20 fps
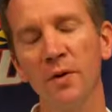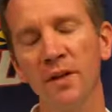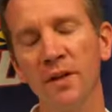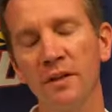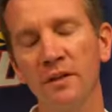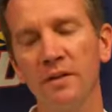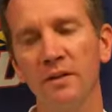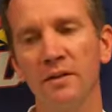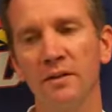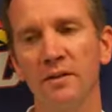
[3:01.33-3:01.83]

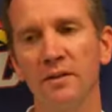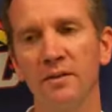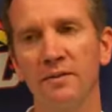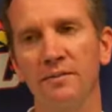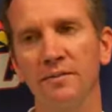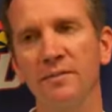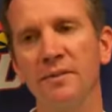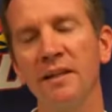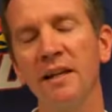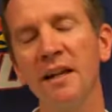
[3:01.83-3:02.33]
we
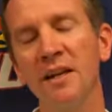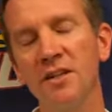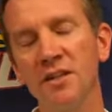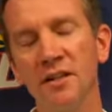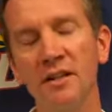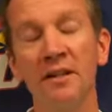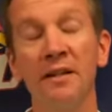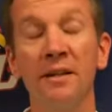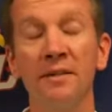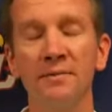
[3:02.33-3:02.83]
gauge
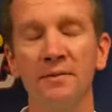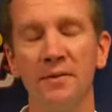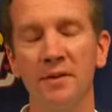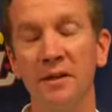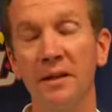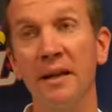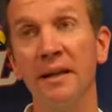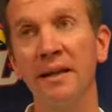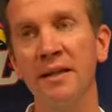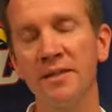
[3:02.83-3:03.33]

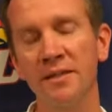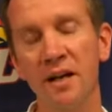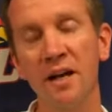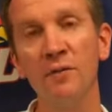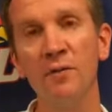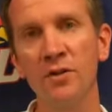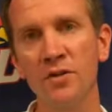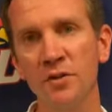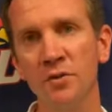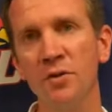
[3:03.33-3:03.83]
against
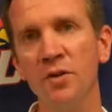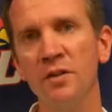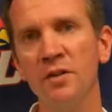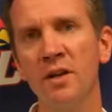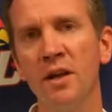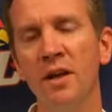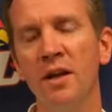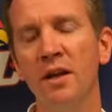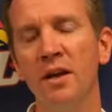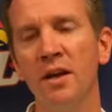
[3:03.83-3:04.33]
conference
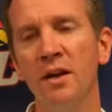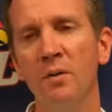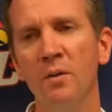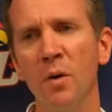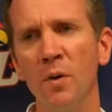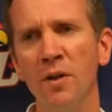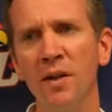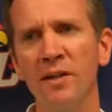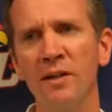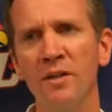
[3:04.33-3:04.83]
schools,
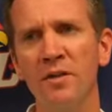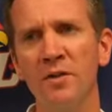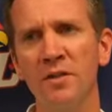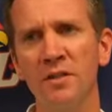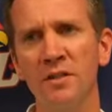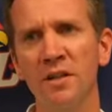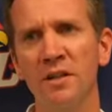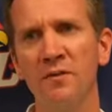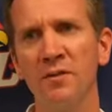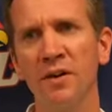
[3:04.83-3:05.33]
what we like to do
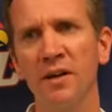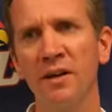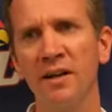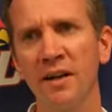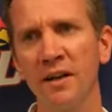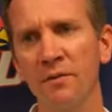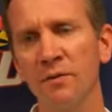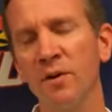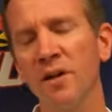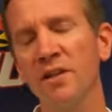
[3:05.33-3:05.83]
is see if our
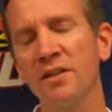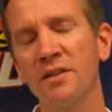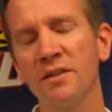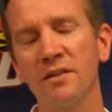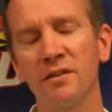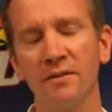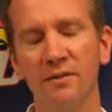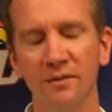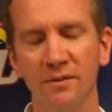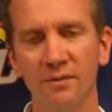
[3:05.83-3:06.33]
kind of
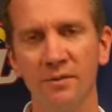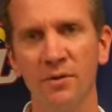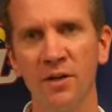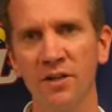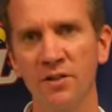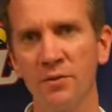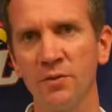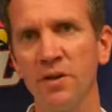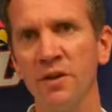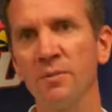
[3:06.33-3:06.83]
rest
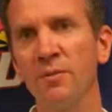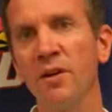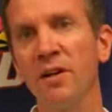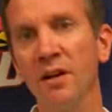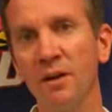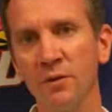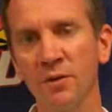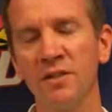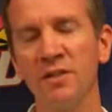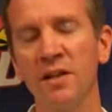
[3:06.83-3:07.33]
rhythm
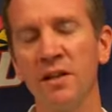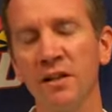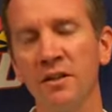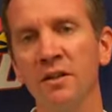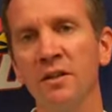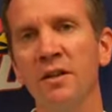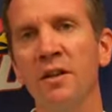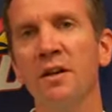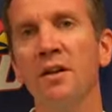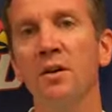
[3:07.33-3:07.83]
recovery
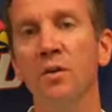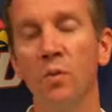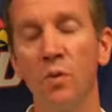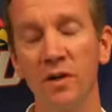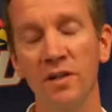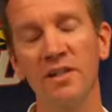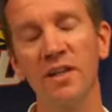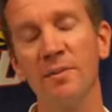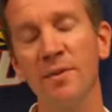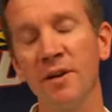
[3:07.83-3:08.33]
cycle
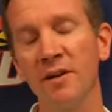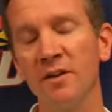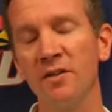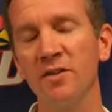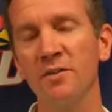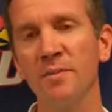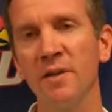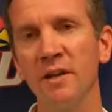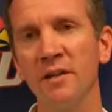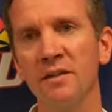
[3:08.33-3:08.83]
works coming into
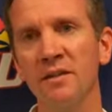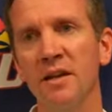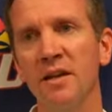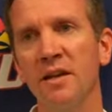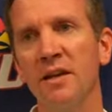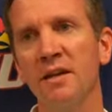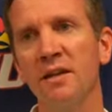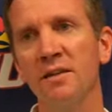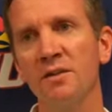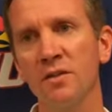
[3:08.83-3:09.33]
those meets.
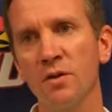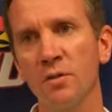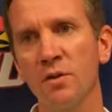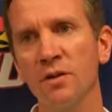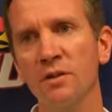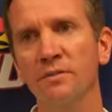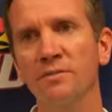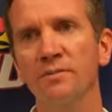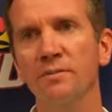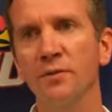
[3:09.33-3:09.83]
So
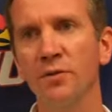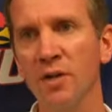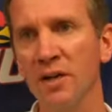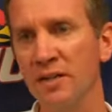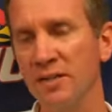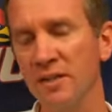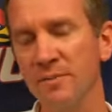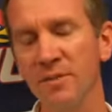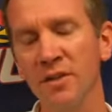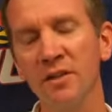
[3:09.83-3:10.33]
we'll
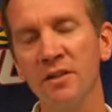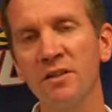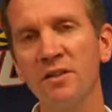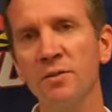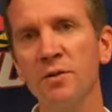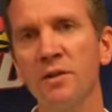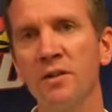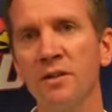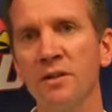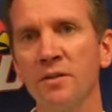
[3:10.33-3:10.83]
try something
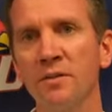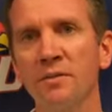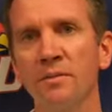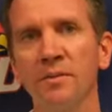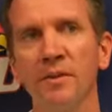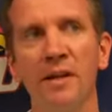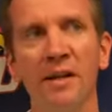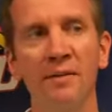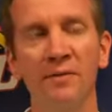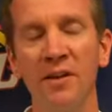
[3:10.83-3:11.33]
this week too,
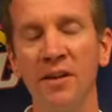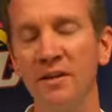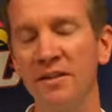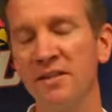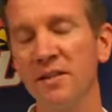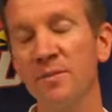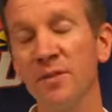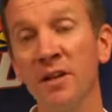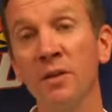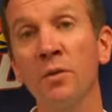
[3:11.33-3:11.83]
and if that
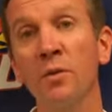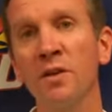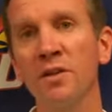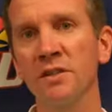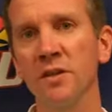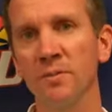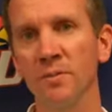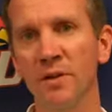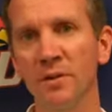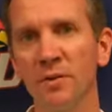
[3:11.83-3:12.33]
seems like it
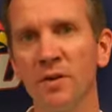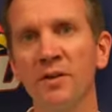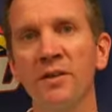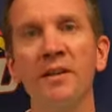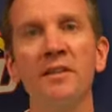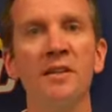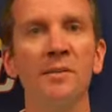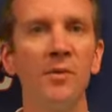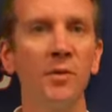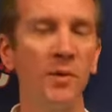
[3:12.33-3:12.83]
works out pretty well,
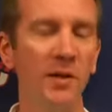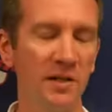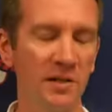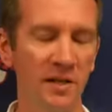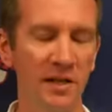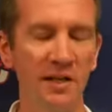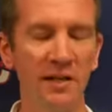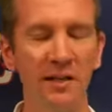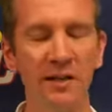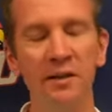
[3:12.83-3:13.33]
that's something we can
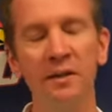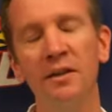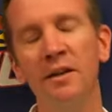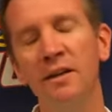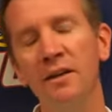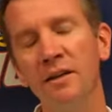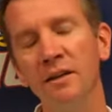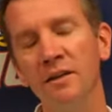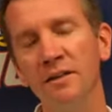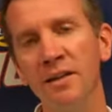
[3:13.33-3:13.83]
take into
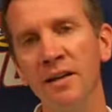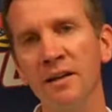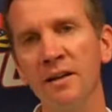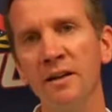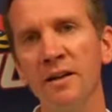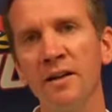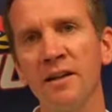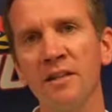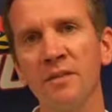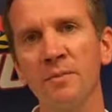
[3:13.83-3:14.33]

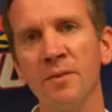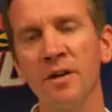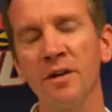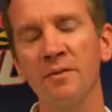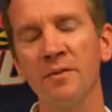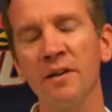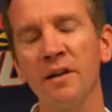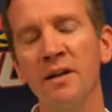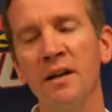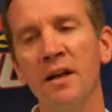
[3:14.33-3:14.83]
the next part
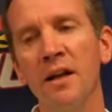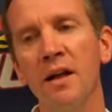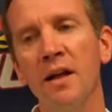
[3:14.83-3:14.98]
of it.